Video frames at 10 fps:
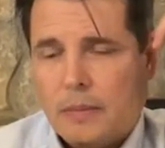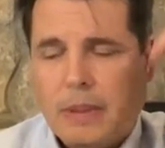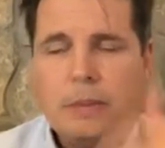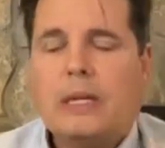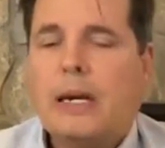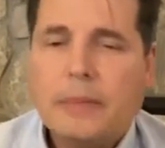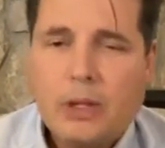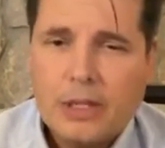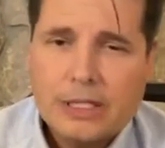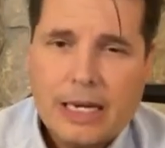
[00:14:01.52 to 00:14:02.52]
People come in
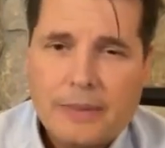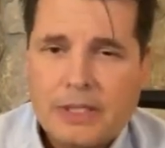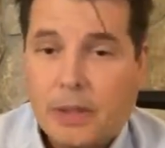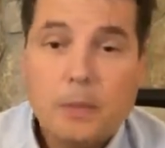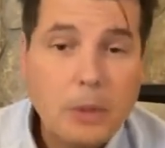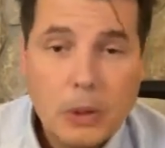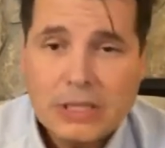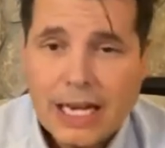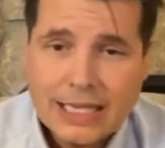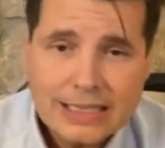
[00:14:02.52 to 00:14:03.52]
all the time and say,
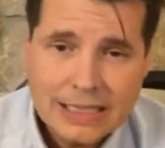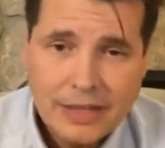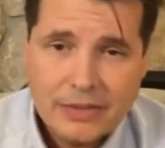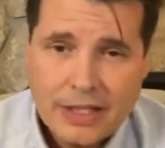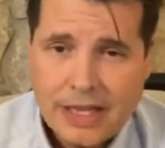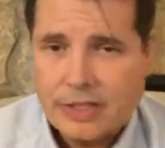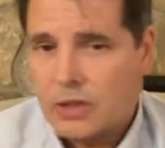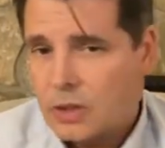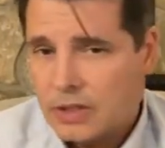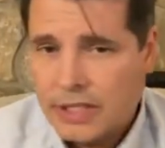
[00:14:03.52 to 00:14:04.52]
Botox lifts this,
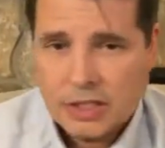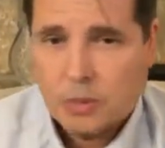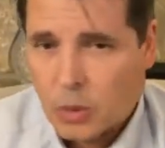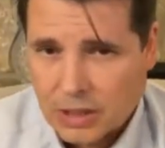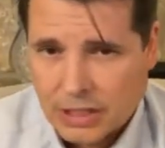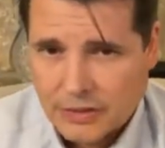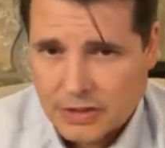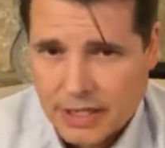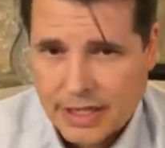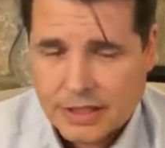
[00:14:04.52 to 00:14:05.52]
or Dysport lifts
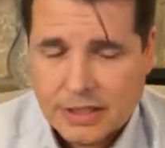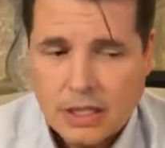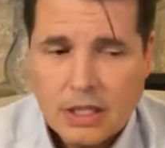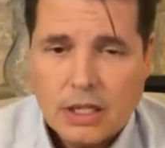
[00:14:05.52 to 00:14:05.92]
this.